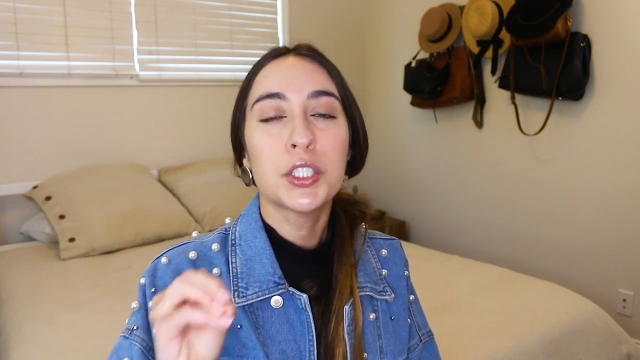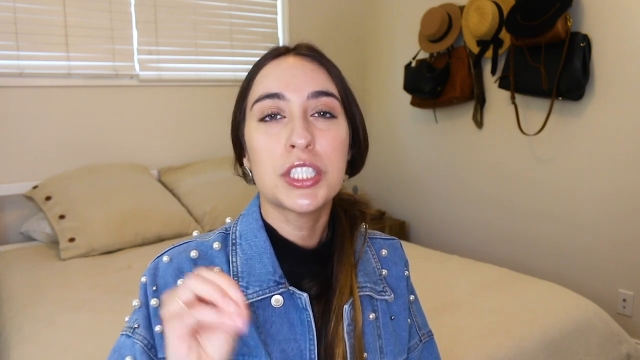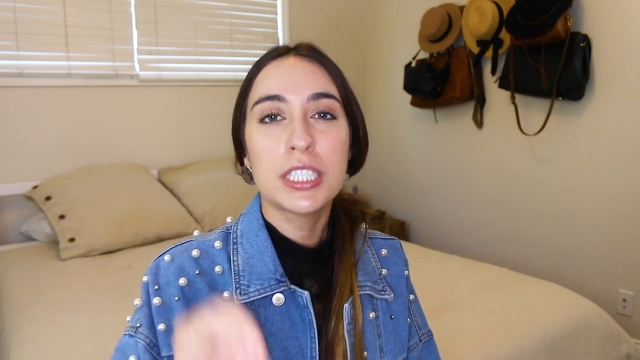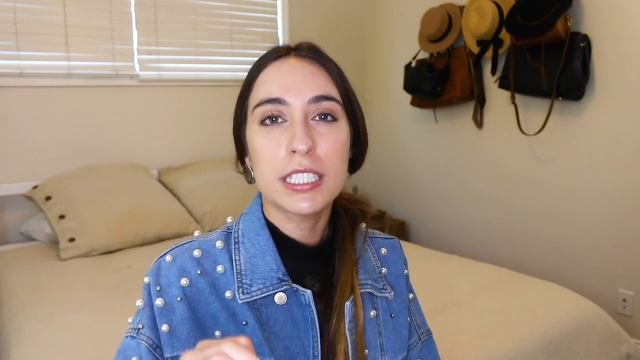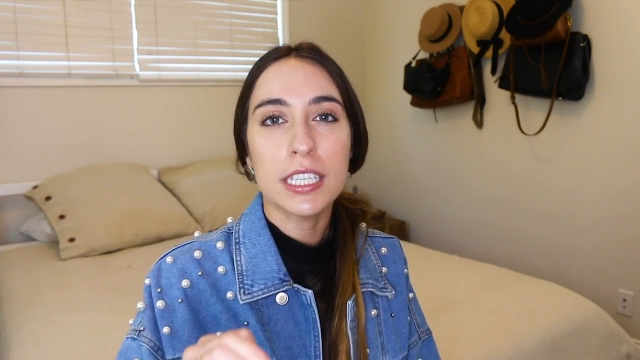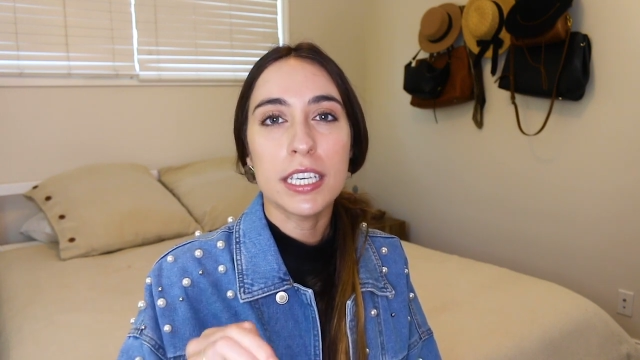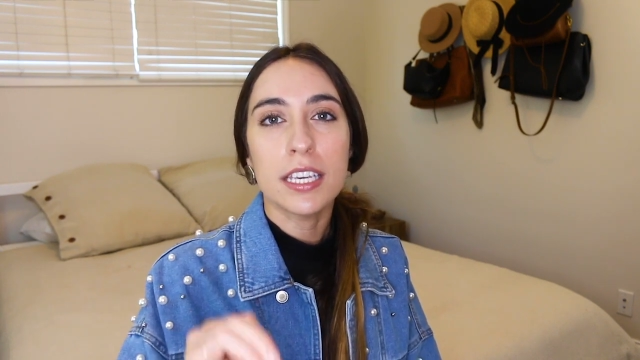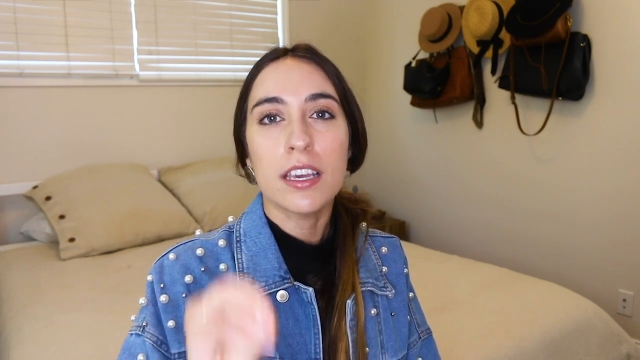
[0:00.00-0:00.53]

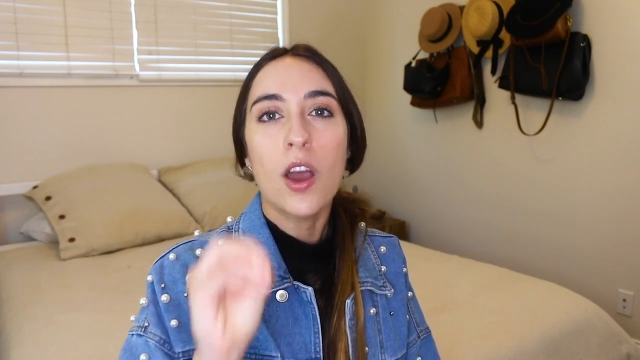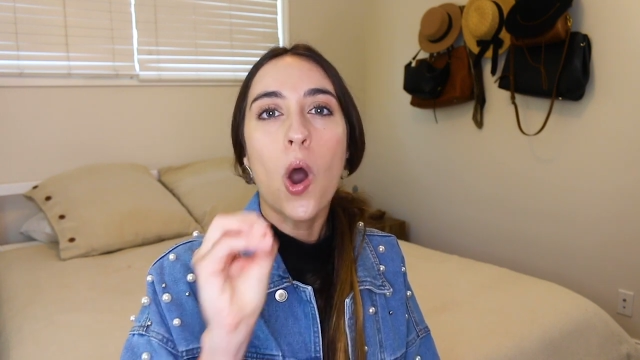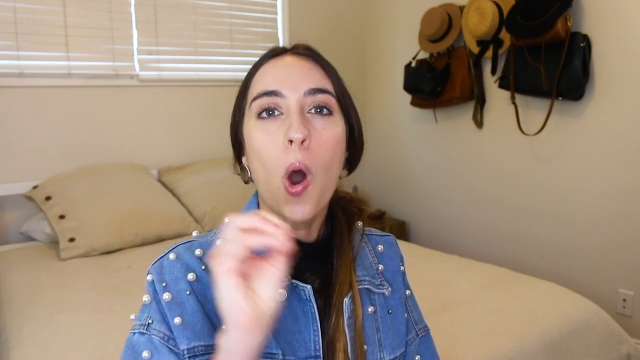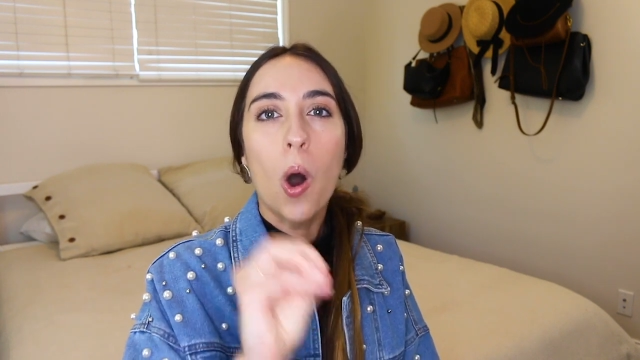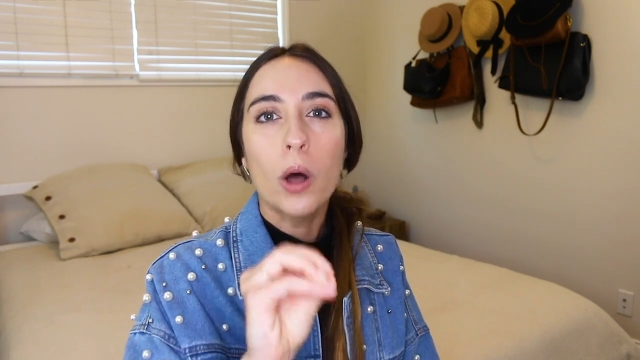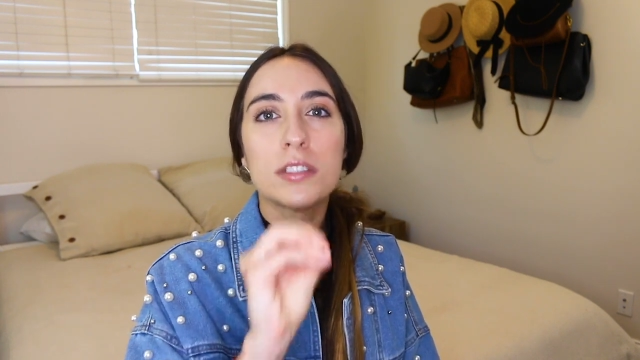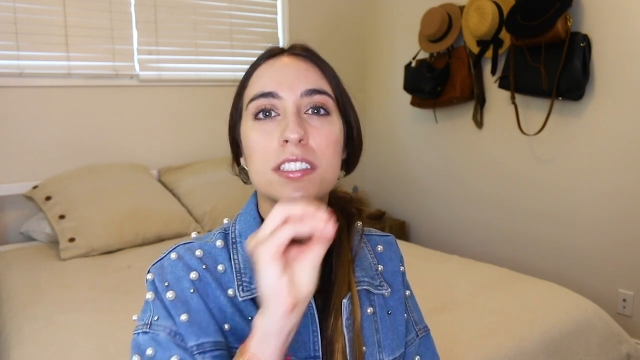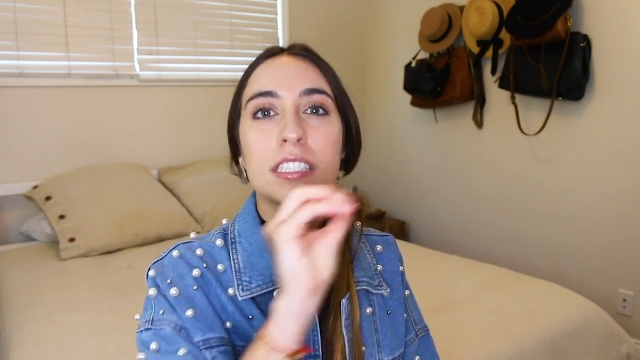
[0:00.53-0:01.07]
see
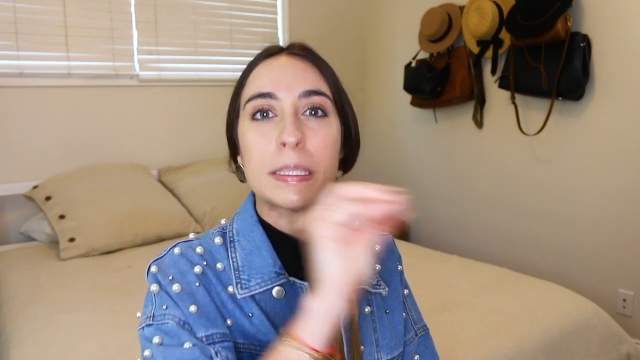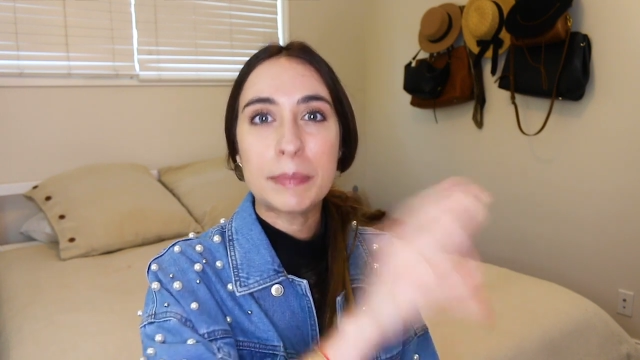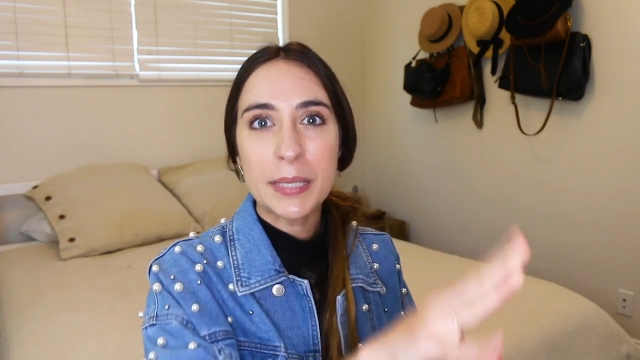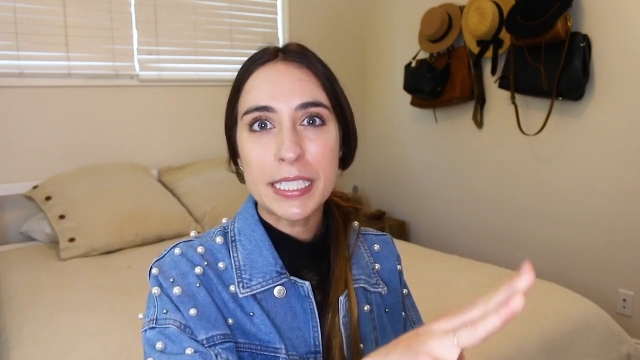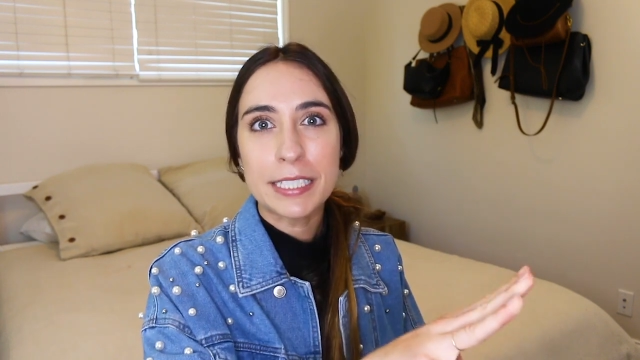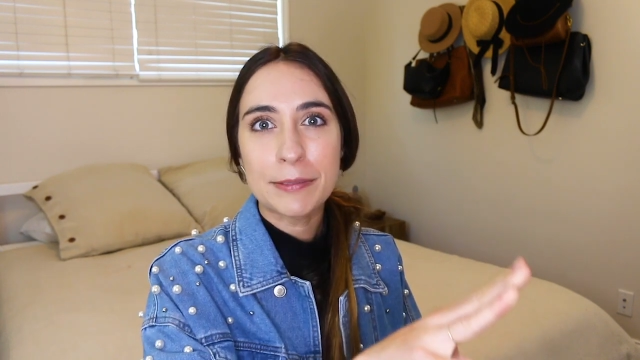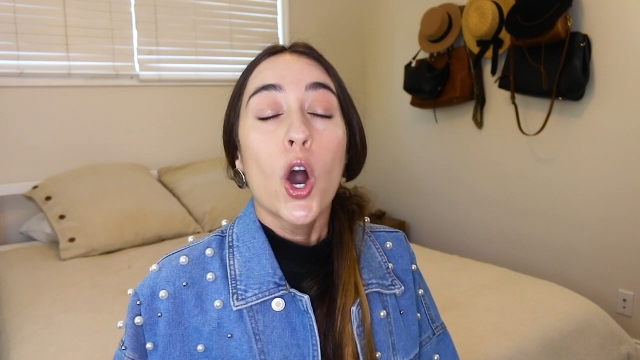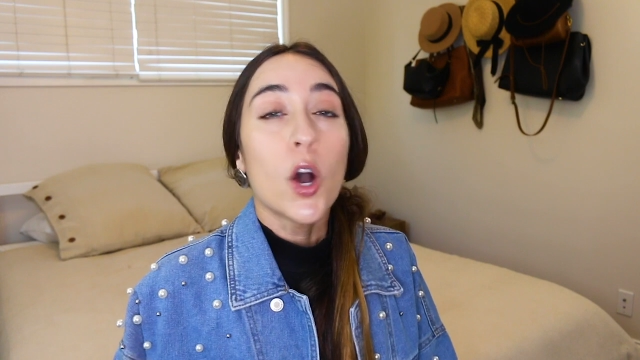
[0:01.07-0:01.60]
on TV.